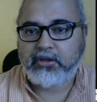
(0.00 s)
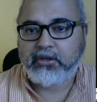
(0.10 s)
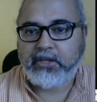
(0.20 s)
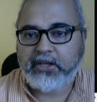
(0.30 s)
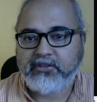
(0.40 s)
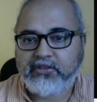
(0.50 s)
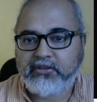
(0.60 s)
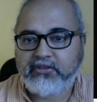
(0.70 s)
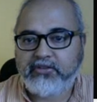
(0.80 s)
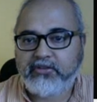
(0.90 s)

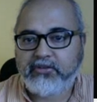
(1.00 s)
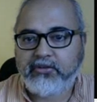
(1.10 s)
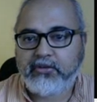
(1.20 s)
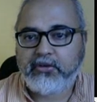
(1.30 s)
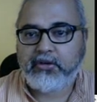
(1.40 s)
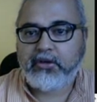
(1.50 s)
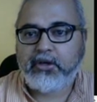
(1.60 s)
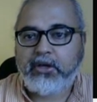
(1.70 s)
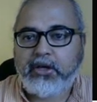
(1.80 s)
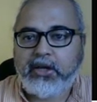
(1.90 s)
tensors.
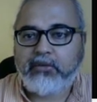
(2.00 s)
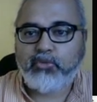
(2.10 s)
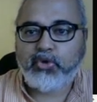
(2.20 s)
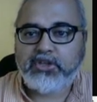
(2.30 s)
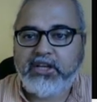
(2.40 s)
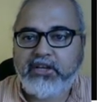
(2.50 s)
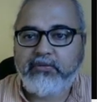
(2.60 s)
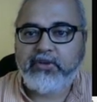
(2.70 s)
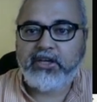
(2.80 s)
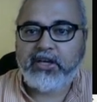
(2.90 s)
And mostly
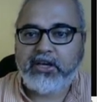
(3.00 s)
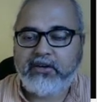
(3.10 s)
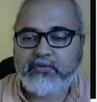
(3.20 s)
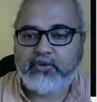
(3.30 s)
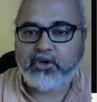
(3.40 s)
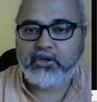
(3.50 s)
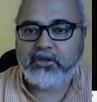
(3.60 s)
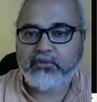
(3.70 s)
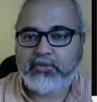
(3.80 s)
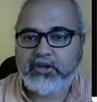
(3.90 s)
we have talked
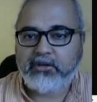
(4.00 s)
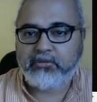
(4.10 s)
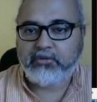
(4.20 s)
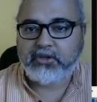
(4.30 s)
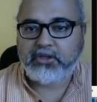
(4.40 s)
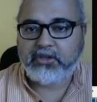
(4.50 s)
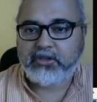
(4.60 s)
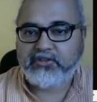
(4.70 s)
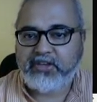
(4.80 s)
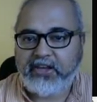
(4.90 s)
about
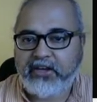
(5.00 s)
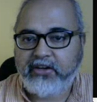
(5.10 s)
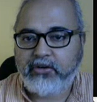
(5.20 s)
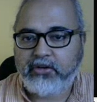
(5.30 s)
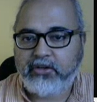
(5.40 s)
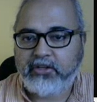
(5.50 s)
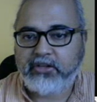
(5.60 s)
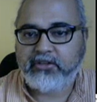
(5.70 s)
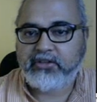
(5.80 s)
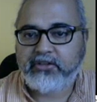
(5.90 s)
second order
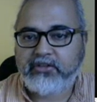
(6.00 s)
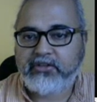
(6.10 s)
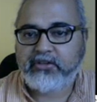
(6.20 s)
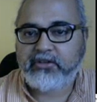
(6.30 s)
tensors.